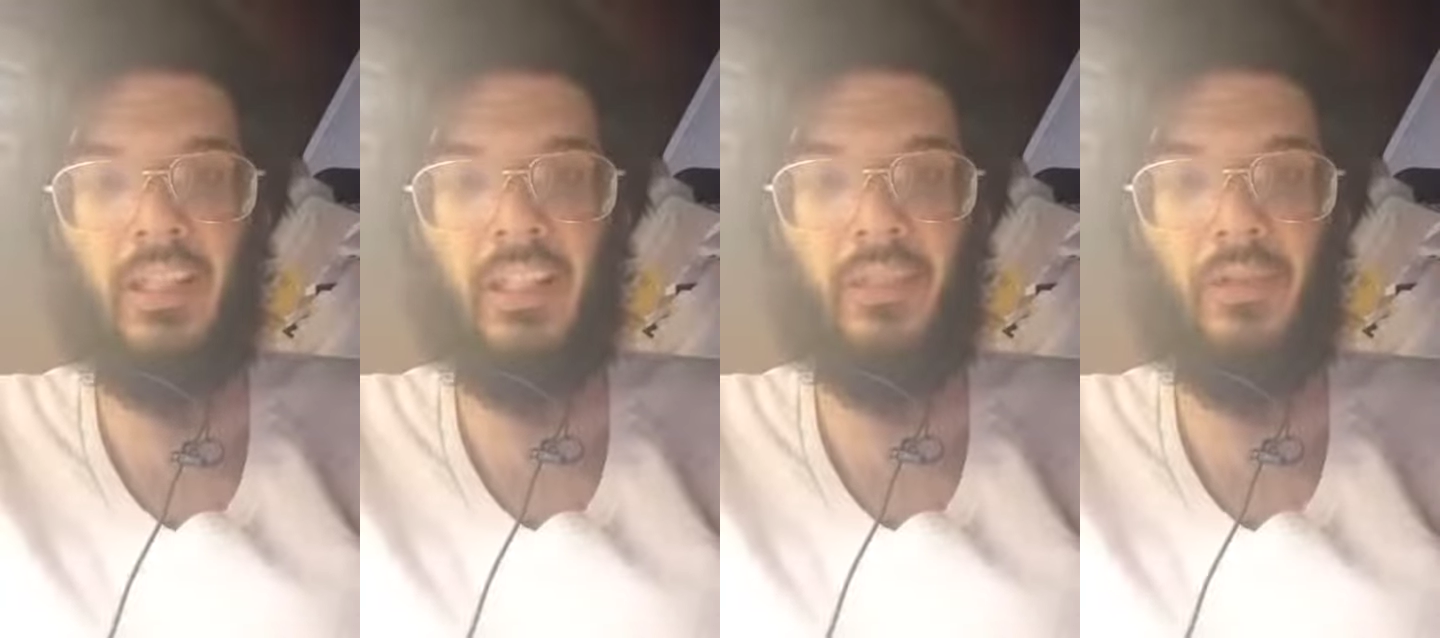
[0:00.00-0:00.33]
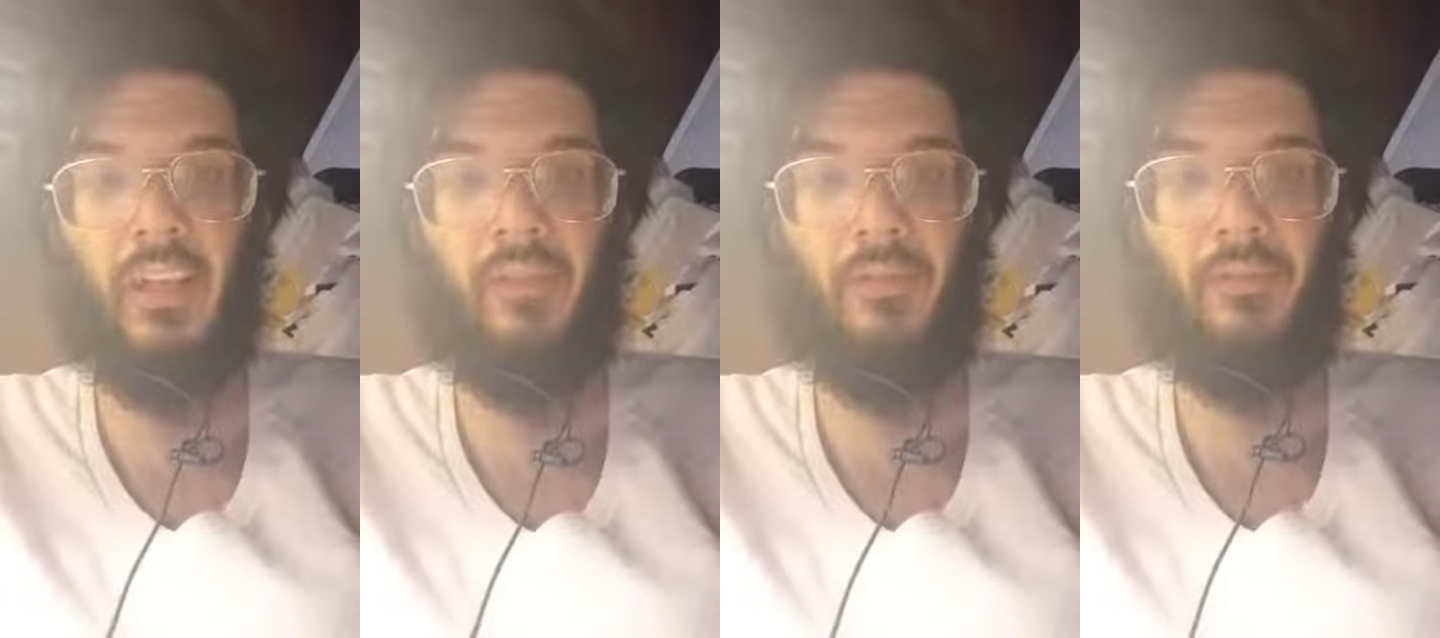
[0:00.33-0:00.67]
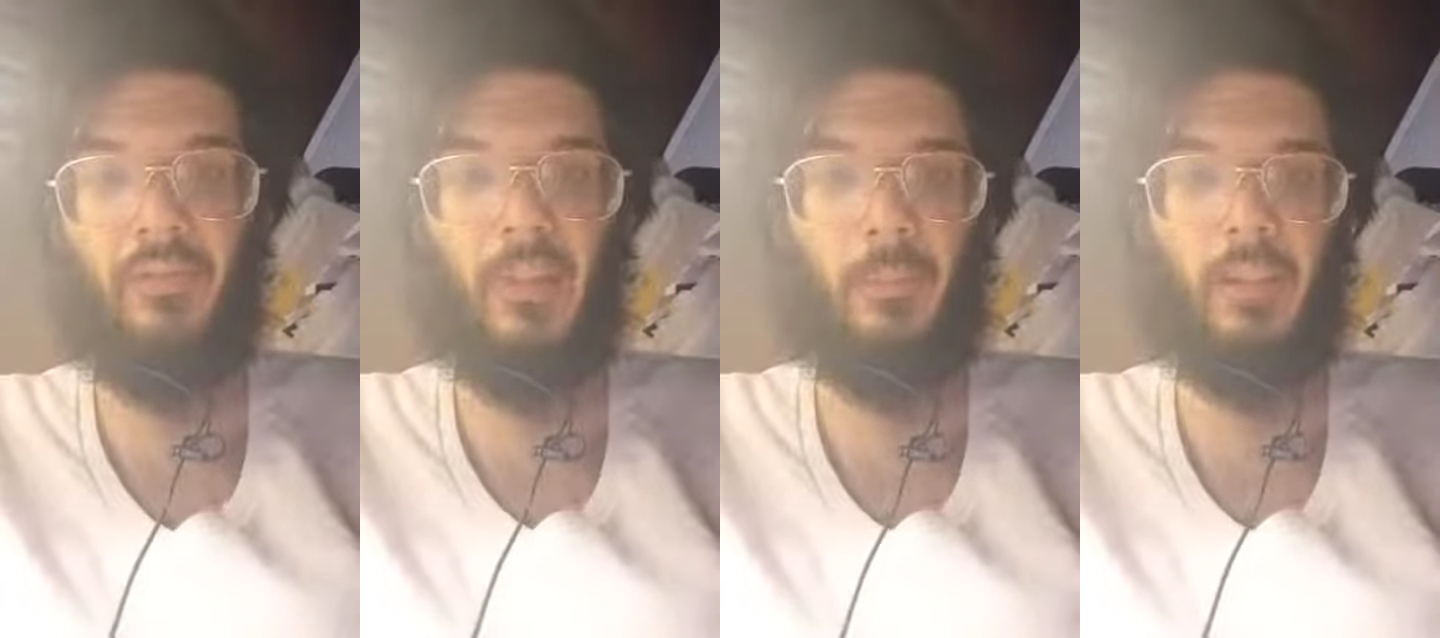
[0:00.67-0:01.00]
then you have
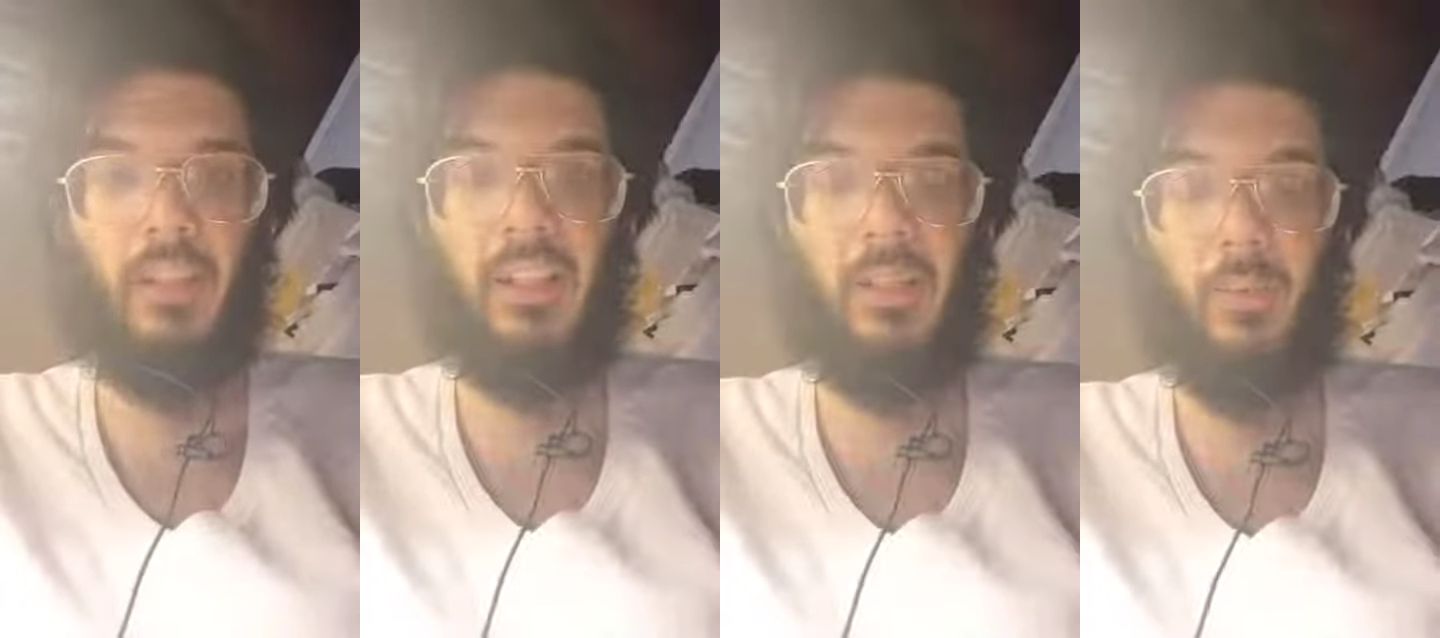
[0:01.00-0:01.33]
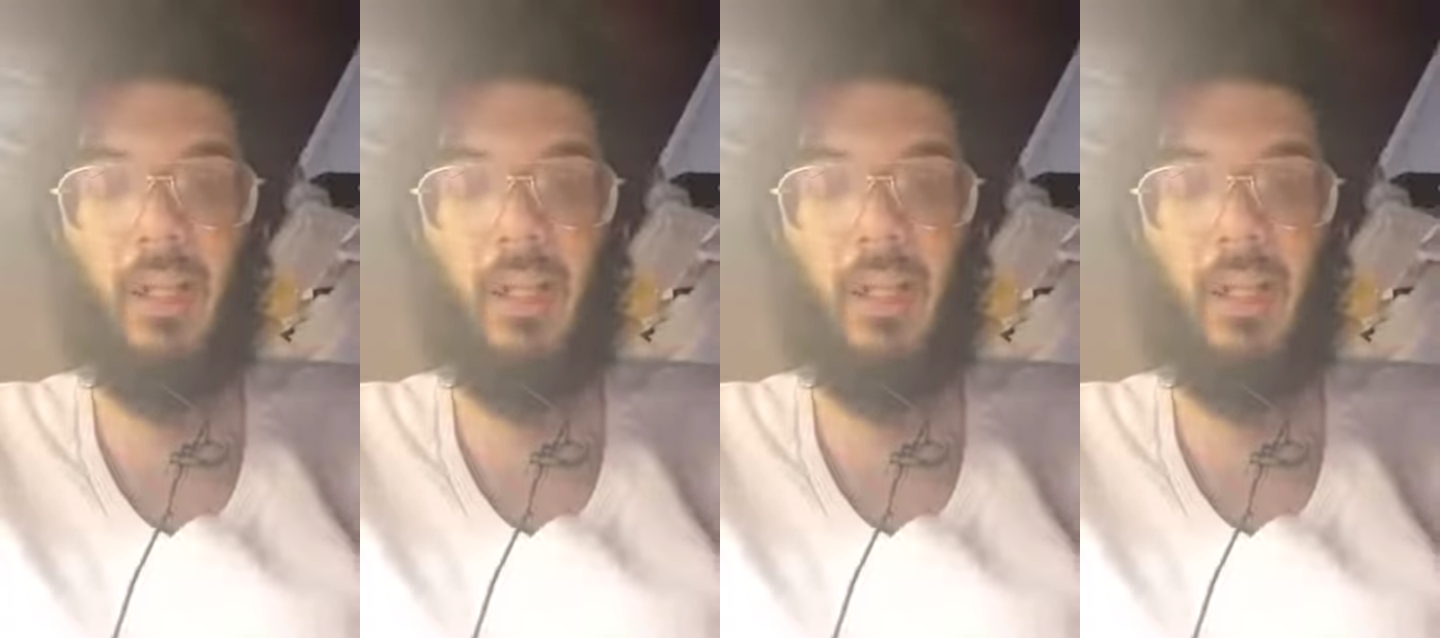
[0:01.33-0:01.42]
completely